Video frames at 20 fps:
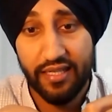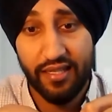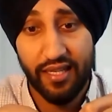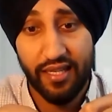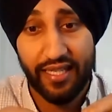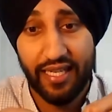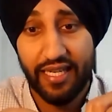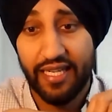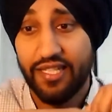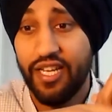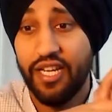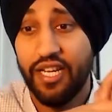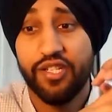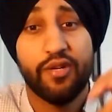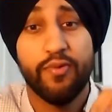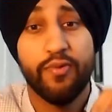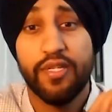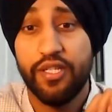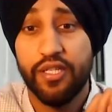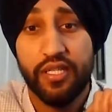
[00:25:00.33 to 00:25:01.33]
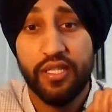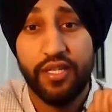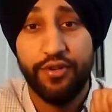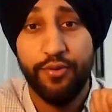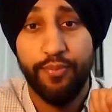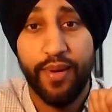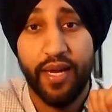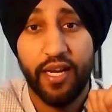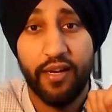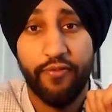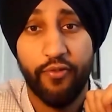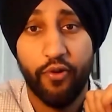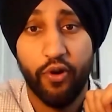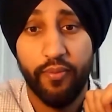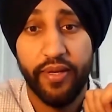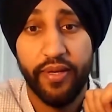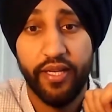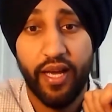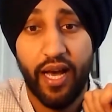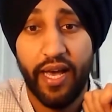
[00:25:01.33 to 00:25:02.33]
is like Accenture was just too big for
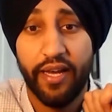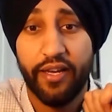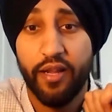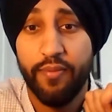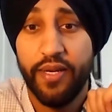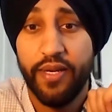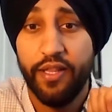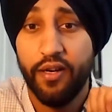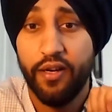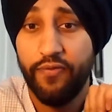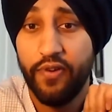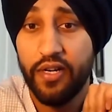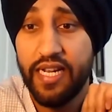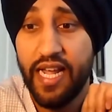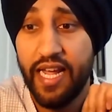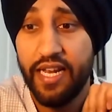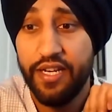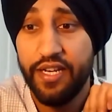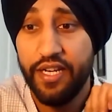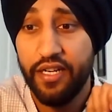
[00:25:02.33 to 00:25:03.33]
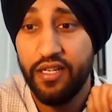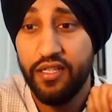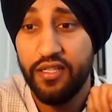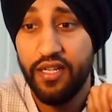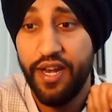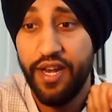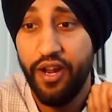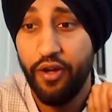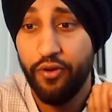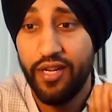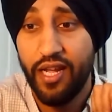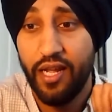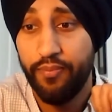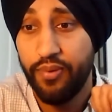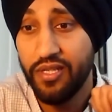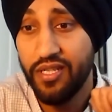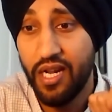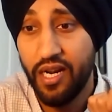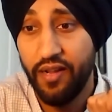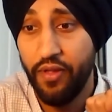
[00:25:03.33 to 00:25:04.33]
me. I could be there for 10 years and know
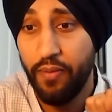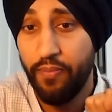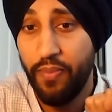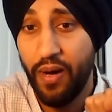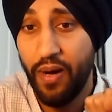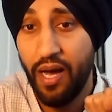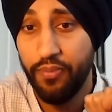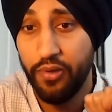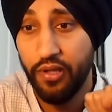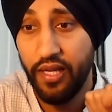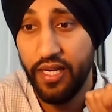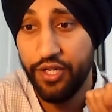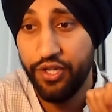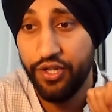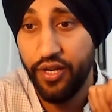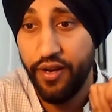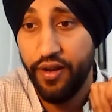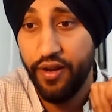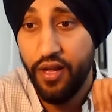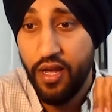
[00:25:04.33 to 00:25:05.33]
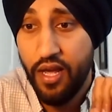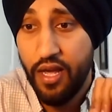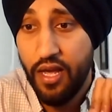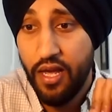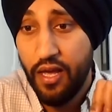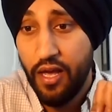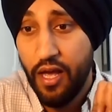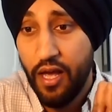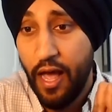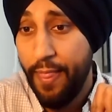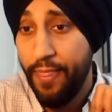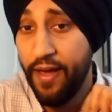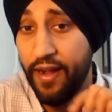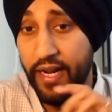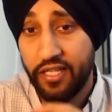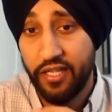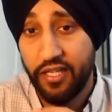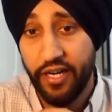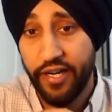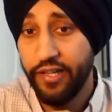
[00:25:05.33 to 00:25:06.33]
10% of the population. And then I
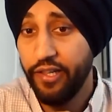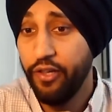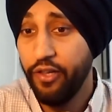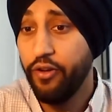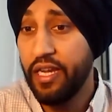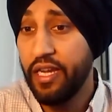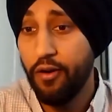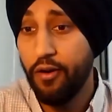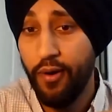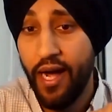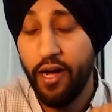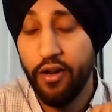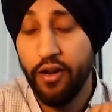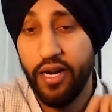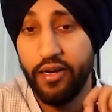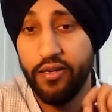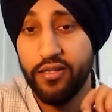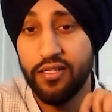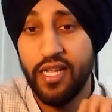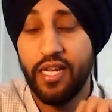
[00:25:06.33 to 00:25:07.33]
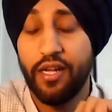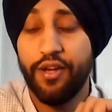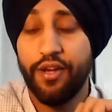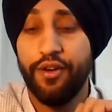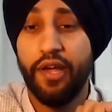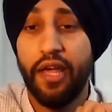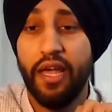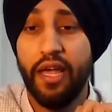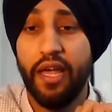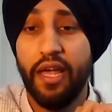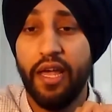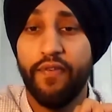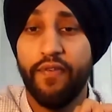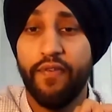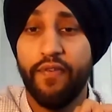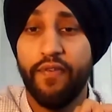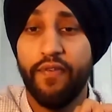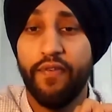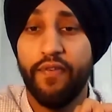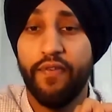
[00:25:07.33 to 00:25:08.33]
started looking around and I was like, okay, if I
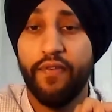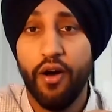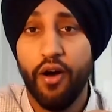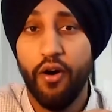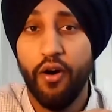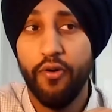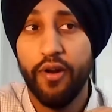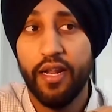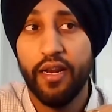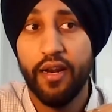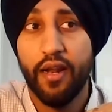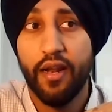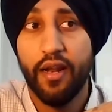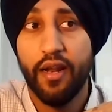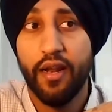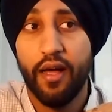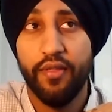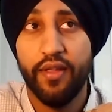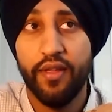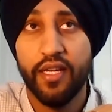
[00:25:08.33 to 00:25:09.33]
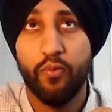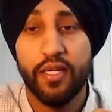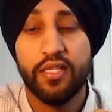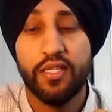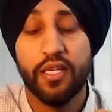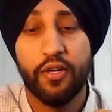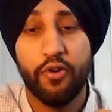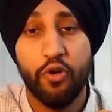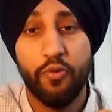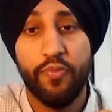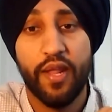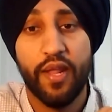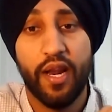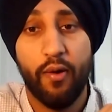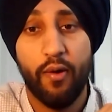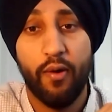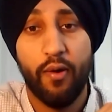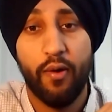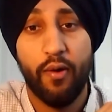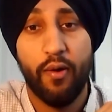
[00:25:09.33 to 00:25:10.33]
really want to hone in on this, what is the group that I
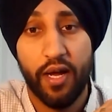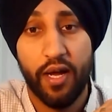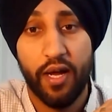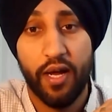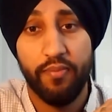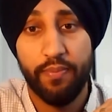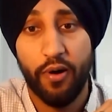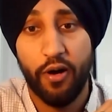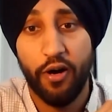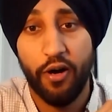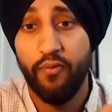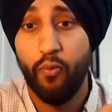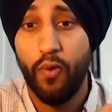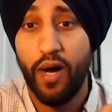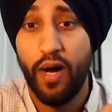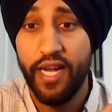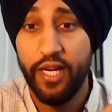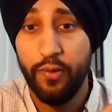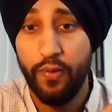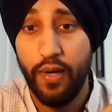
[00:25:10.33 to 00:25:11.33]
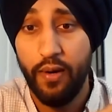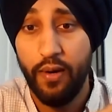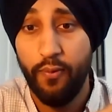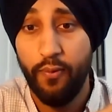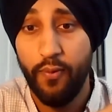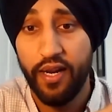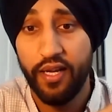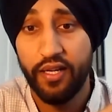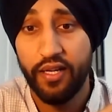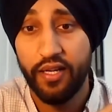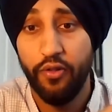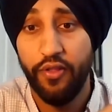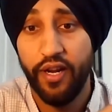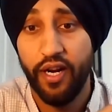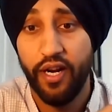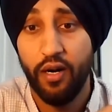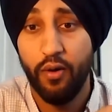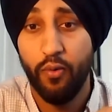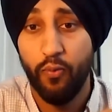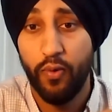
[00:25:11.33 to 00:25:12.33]
want to be part of? Why do I want to go
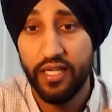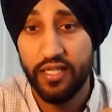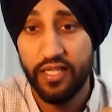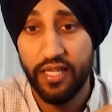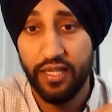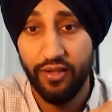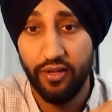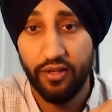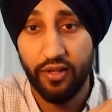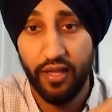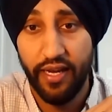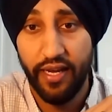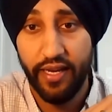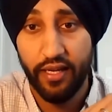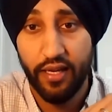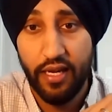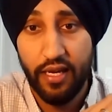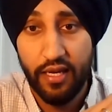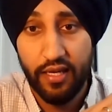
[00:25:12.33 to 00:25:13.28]
there? What does it look like?